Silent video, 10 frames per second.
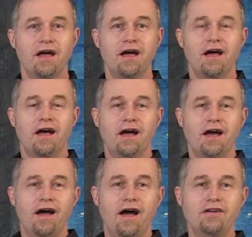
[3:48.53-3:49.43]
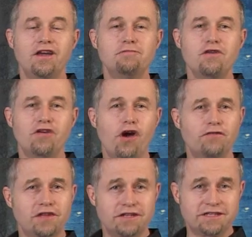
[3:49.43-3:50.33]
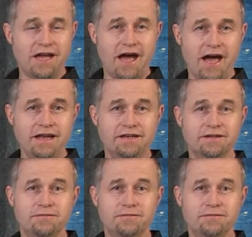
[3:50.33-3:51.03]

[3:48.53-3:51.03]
I'm going to move it off to the side, and